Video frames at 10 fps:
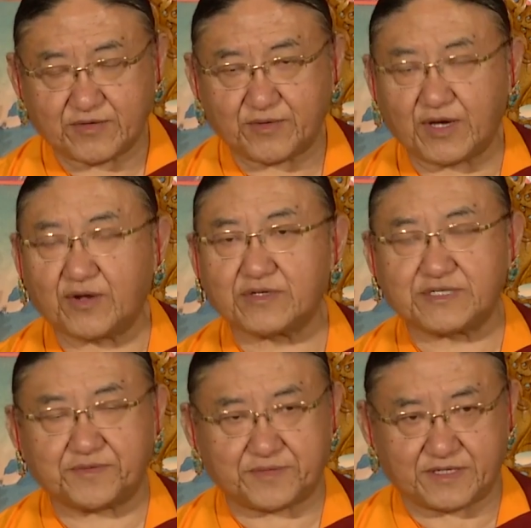We are all
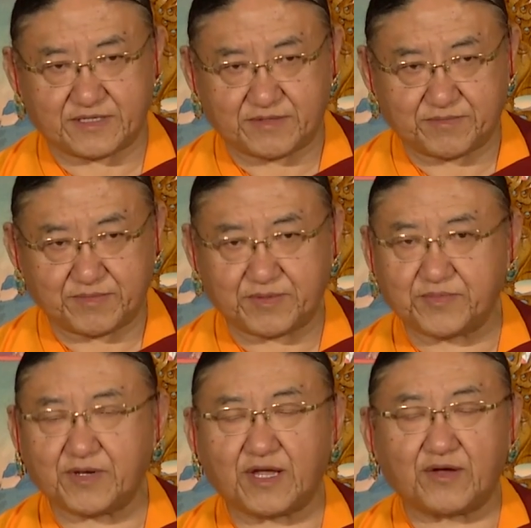different.
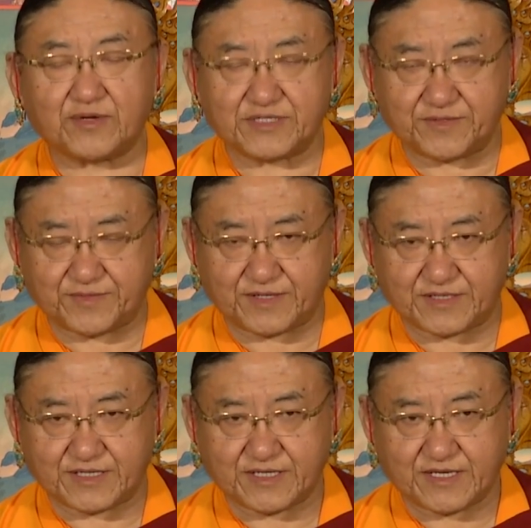People are all different.